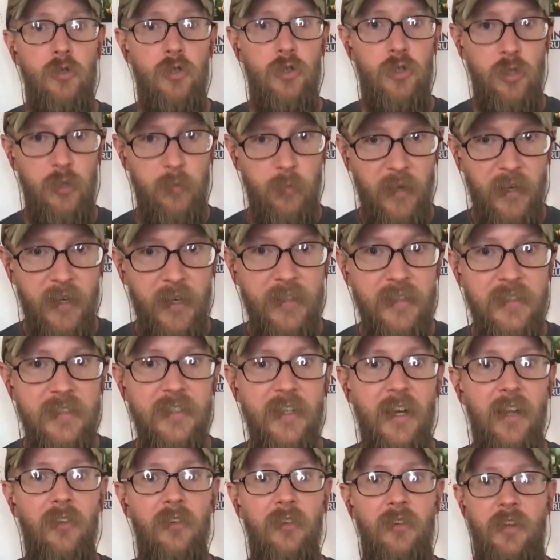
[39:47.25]
should have been
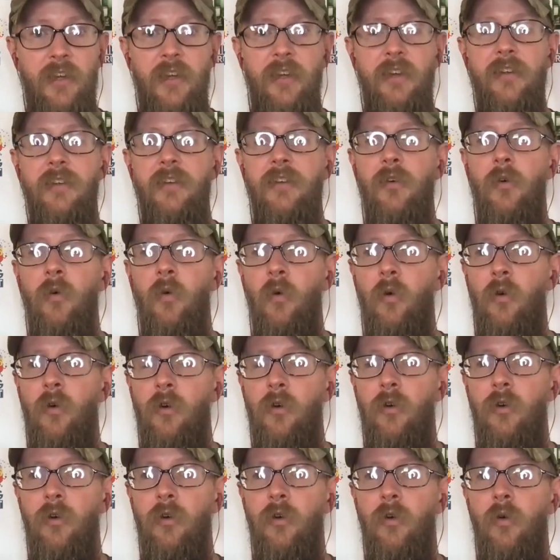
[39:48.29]
consolidated
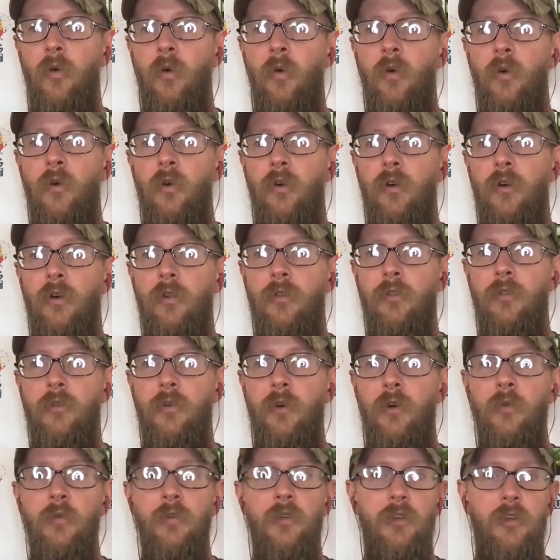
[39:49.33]
or
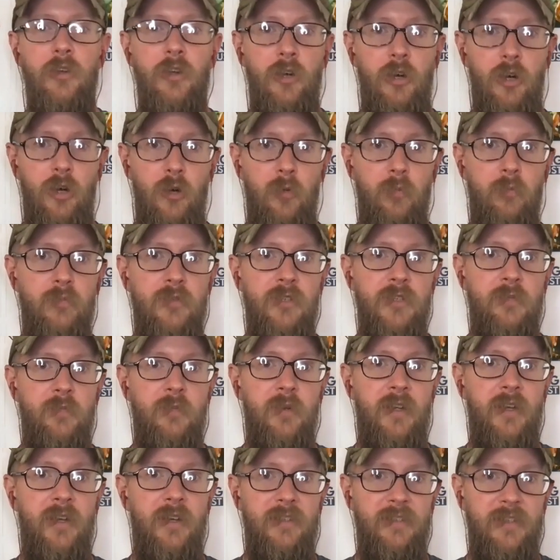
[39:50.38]
thrown to the curb just
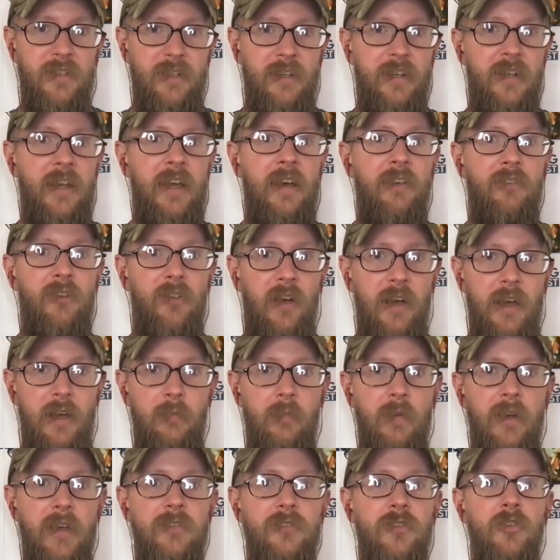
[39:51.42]
because they didn't have
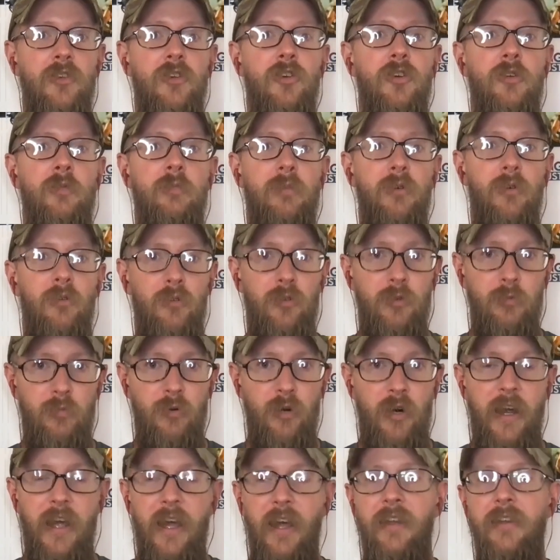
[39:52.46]
client base or they couldn't build their
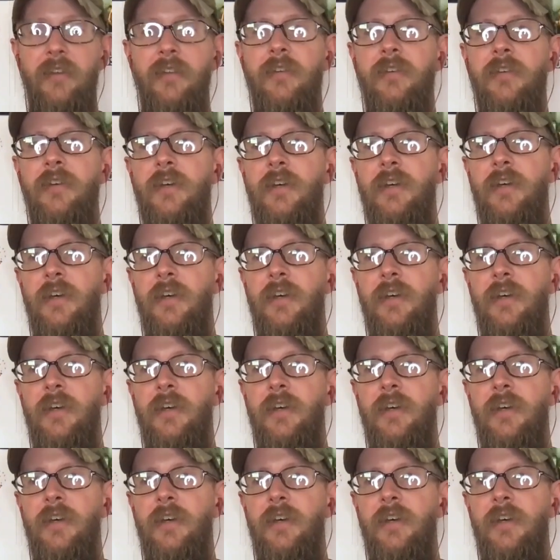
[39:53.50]
brand,